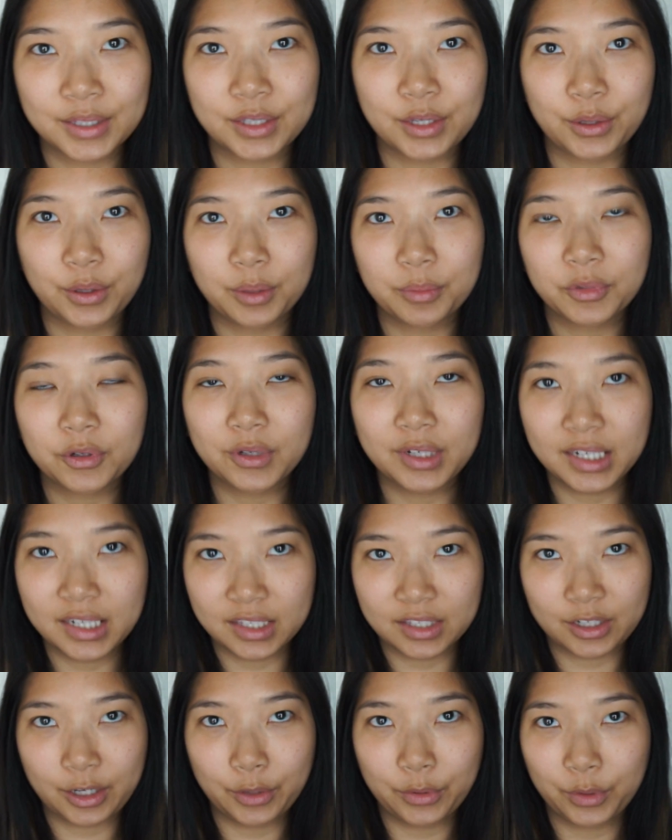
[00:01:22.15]
So I'm going to
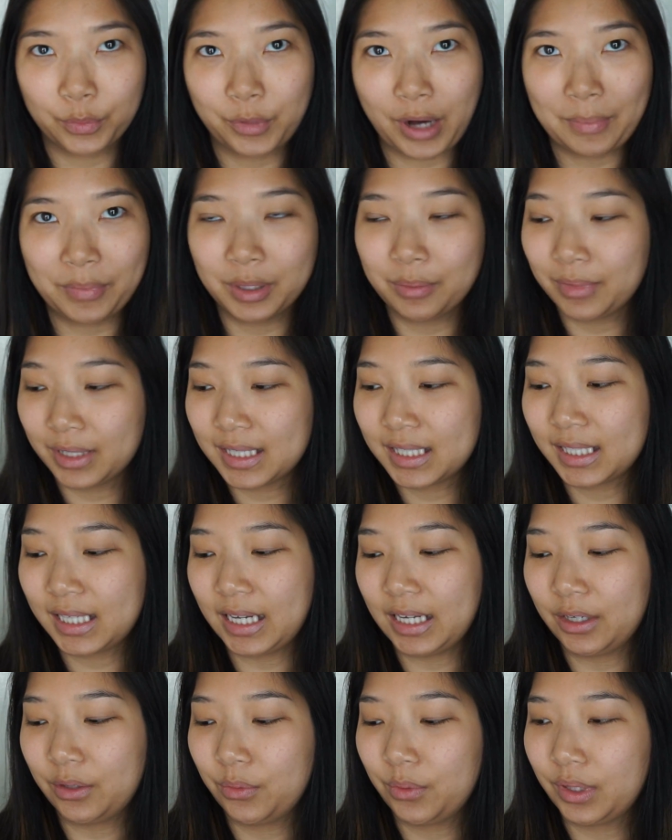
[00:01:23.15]
start with prepping my
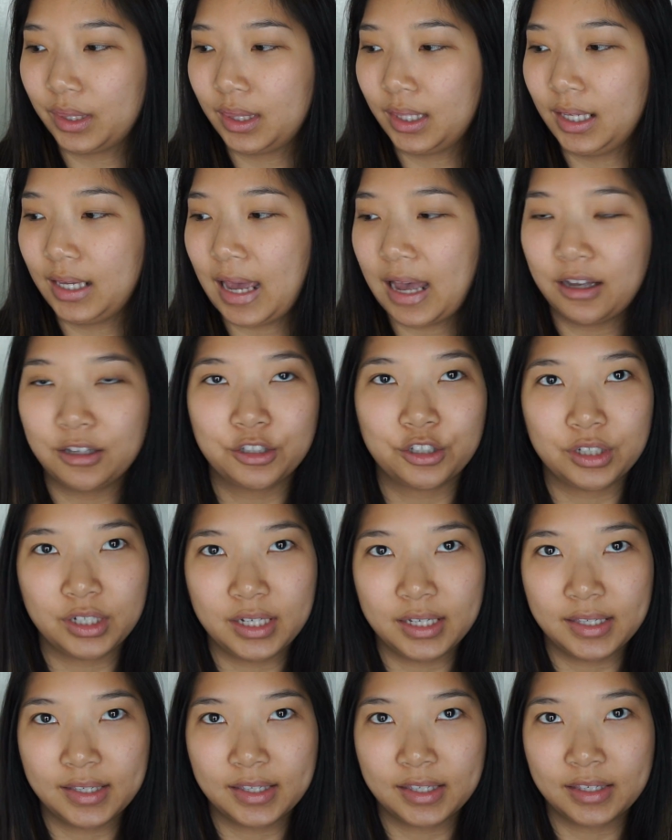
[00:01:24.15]
skin with the
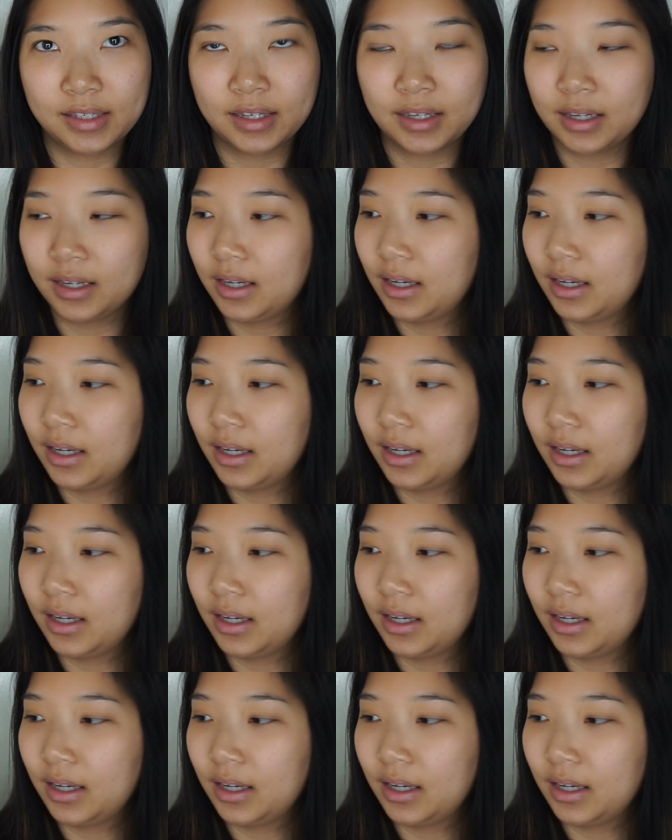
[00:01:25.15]
Algenist